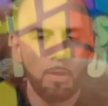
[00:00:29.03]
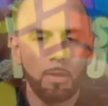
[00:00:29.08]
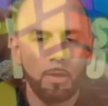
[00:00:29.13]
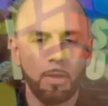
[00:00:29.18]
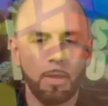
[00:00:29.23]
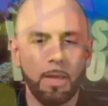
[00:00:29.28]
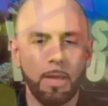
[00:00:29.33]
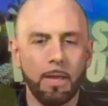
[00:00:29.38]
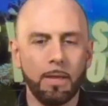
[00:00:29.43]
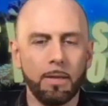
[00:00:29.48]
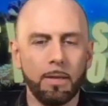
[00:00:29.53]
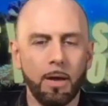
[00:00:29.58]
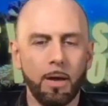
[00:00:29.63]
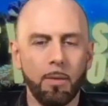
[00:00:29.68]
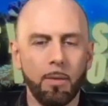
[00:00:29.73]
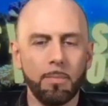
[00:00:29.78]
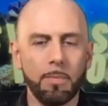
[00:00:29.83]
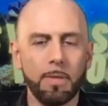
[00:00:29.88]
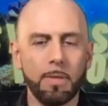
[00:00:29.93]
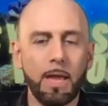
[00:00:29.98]
And
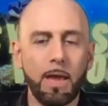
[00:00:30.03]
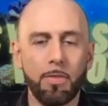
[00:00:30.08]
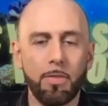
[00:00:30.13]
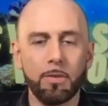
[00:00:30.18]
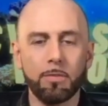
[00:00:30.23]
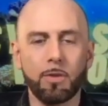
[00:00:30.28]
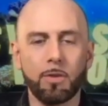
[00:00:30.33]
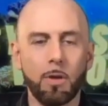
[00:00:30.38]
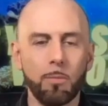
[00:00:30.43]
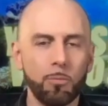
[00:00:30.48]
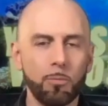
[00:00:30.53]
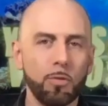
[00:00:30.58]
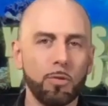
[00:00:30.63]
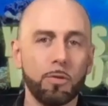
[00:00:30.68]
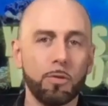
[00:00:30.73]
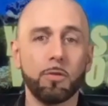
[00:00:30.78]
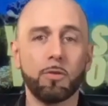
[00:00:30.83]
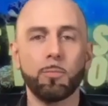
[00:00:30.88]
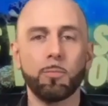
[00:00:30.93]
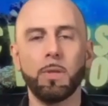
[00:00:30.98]
yeah, this comes with a
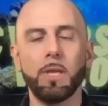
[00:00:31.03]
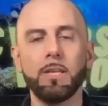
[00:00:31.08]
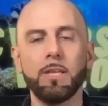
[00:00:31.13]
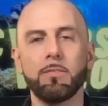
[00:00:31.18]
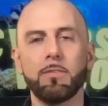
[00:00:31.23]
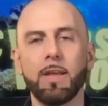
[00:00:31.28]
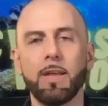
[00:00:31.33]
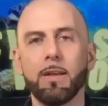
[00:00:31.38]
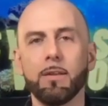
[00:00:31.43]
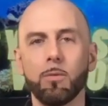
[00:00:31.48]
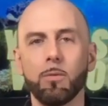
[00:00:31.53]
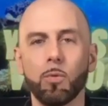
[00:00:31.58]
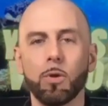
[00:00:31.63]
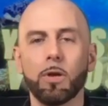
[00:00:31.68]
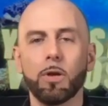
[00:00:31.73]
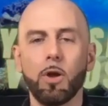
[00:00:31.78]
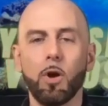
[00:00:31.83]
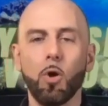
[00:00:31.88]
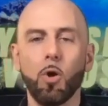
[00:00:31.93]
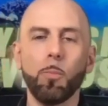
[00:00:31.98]
display stand, and we're going
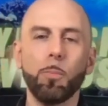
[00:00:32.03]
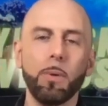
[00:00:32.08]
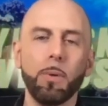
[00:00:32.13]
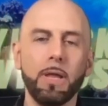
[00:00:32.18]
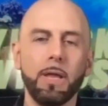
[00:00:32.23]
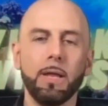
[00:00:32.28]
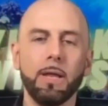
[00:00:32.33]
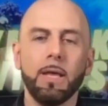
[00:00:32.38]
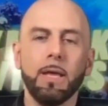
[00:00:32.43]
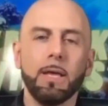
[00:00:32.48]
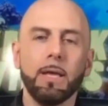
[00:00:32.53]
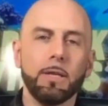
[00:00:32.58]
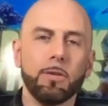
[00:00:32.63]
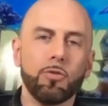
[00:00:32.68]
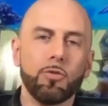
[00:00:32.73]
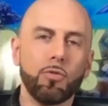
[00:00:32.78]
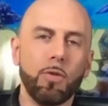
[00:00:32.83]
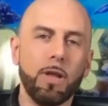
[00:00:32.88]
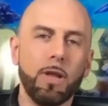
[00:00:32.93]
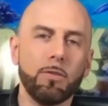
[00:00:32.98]
to open it. It's
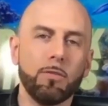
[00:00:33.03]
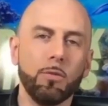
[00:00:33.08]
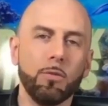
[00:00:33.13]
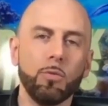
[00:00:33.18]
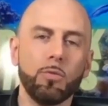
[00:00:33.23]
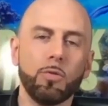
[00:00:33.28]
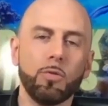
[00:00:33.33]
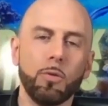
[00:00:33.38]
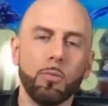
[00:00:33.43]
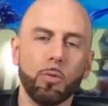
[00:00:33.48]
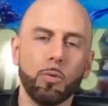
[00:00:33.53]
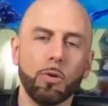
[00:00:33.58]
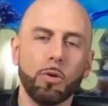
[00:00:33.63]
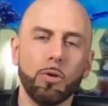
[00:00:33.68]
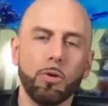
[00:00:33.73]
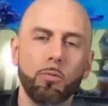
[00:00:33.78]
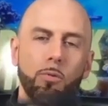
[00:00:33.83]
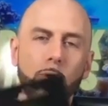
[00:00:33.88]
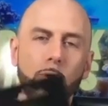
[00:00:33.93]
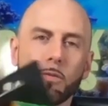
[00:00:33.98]
translucent. We're going to
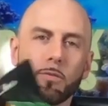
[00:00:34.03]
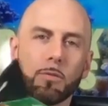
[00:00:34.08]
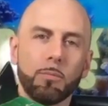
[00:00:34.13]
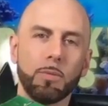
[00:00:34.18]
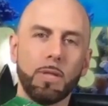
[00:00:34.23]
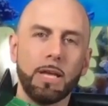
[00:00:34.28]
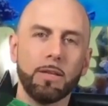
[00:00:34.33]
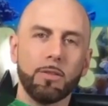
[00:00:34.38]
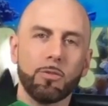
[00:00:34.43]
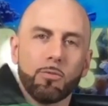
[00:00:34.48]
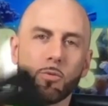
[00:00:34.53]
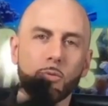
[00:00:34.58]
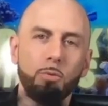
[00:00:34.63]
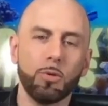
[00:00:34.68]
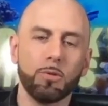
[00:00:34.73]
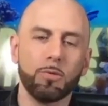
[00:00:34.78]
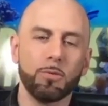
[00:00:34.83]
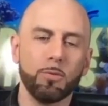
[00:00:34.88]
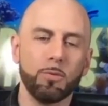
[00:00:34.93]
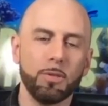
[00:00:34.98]
run some light through it
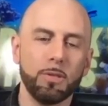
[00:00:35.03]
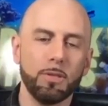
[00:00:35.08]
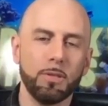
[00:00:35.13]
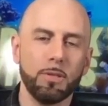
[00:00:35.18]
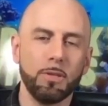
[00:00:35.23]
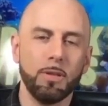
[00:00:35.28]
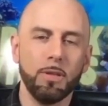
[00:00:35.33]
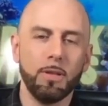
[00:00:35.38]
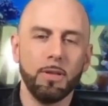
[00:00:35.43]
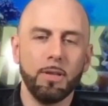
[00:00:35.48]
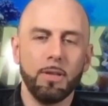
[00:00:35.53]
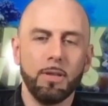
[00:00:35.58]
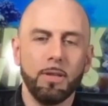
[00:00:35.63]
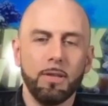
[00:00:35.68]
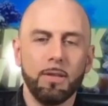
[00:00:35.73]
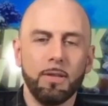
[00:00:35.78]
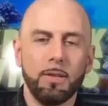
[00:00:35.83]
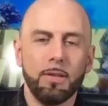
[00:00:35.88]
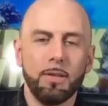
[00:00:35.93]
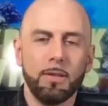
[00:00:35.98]
so we can
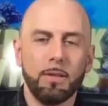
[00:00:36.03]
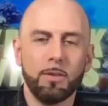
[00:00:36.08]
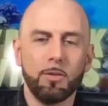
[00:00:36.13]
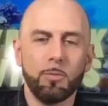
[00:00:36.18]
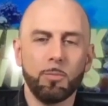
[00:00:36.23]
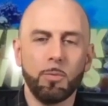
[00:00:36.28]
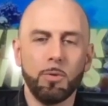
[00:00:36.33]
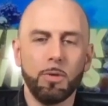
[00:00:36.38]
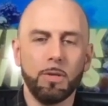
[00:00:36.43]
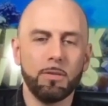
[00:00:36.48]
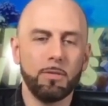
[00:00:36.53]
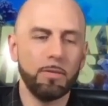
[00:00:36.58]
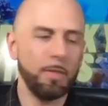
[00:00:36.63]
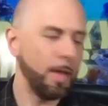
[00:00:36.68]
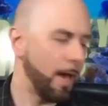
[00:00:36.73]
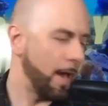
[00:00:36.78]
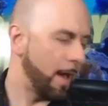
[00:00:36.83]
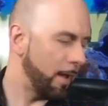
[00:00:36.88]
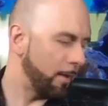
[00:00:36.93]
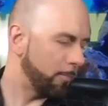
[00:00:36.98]
experience
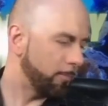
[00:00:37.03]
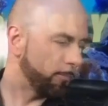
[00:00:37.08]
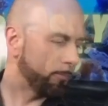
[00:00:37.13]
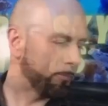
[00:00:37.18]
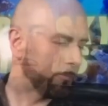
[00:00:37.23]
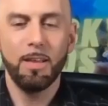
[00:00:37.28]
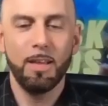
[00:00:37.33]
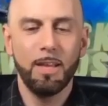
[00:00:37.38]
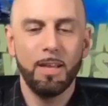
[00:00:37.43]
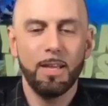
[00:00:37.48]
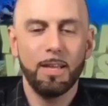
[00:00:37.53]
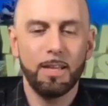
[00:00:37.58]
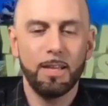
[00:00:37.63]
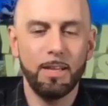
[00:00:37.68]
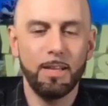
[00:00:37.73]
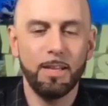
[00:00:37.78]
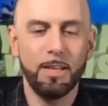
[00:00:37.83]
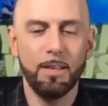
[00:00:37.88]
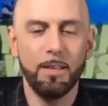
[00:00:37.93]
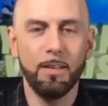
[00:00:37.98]
that.
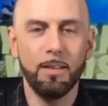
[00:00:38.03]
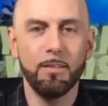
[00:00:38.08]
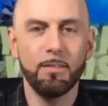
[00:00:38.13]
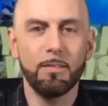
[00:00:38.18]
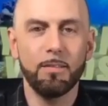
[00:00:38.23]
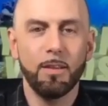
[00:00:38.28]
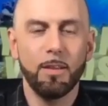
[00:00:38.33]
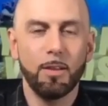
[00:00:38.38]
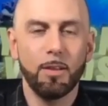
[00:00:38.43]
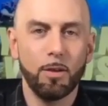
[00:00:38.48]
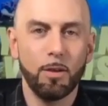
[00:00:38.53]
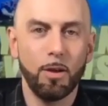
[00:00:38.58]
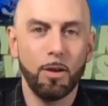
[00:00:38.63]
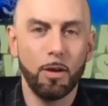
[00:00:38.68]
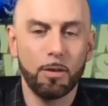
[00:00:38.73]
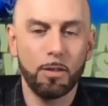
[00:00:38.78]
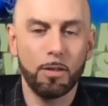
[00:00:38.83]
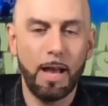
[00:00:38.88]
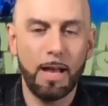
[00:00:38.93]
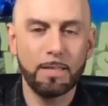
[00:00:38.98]
It is a
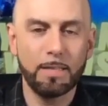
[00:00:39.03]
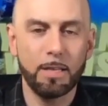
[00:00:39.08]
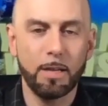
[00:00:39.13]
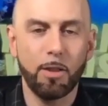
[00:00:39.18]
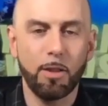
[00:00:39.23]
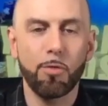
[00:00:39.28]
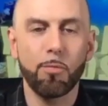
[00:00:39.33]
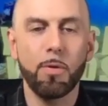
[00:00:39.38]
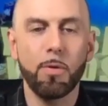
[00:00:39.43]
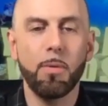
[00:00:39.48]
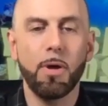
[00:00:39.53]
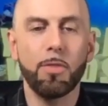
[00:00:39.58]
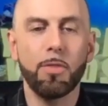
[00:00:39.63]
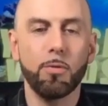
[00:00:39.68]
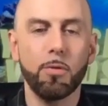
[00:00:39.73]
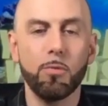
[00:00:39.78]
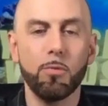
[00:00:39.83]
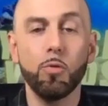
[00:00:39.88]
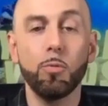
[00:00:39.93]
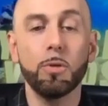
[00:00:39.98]
classic
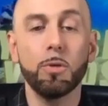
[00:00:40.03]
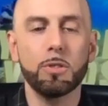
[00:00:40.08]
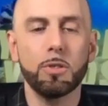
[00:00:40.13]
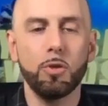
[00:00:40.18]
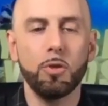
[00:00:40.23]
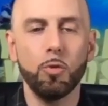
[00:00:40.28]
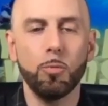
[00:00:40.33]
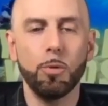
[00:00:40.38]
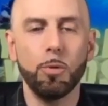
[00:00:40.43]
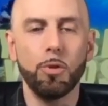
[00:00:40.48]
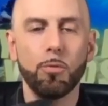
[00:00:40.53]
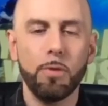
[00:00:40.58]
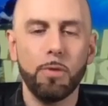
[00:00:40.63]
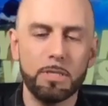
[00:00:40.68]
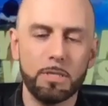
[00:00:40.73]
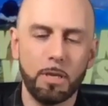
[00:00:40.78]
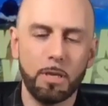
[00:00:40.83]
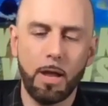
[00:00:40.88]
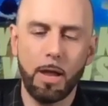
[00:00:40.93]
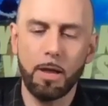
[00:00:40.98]
3x3 Rubik's Cube, but the
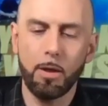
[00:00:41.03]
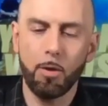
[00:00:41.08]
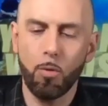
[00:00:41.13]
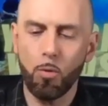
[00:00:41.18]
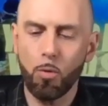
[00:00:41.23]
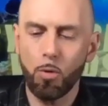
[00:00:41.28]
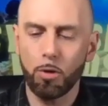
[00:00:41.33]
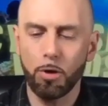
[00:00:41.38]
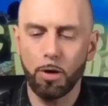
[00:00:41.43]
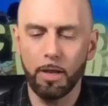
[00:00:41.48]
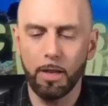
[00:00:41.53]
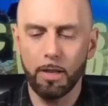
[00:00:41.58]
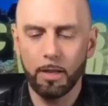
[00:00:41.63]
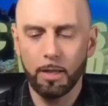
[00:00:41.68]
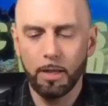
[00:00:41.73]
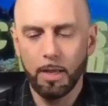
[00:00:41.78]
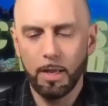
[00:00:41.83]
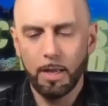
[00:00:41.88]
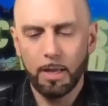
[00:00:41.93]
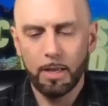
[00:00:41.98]
reason I ordered it
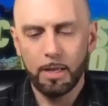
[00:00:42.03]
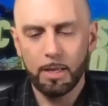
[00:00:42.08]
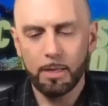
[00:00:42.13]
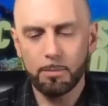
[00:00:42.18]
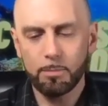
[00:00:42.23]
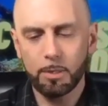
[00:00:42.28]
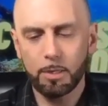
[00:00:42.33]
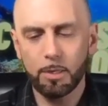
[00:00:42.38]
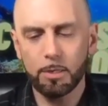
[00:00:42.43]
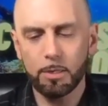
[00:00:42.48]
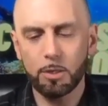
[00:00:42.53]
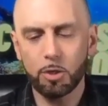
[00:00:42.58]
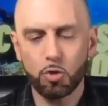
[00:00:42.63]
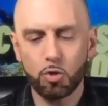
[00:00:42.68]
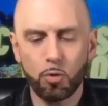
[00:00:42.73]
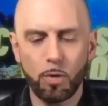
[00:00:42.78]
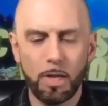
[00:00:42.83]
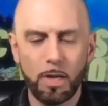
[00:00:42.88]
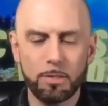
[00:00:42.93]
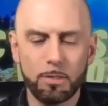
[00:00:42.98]
is because it's
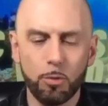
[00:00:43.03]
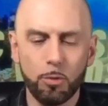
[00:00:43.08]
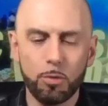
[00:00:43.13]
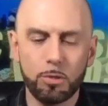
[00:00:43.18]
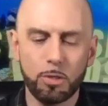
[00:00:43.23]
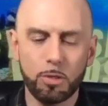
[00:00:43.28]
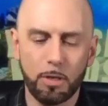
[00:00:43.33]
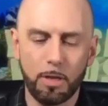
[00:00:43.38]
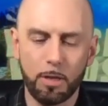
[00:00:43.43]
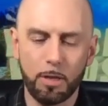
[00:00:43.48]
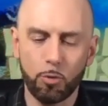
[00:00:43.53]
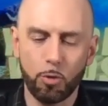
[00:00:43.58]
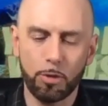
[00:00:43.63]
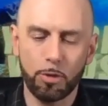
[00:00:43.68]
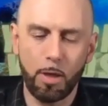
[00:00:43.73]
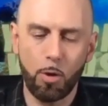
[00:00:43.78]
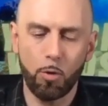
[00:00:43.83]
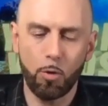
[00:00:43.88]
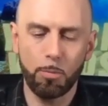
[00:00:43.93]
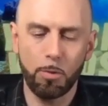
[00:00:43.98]
translucent, and I thought
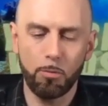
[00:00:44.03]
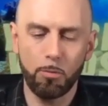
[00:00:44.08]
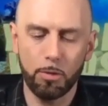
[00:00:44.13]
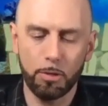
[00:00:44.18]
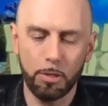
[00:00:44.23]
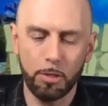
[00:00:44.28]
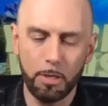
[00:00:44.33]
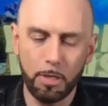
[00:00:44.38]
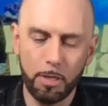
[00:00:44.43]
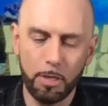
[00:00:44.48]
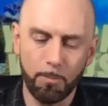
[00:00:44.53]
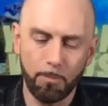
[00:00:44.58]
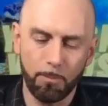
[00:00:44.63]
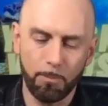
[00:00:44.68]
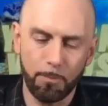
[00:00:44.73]
that would be really neat.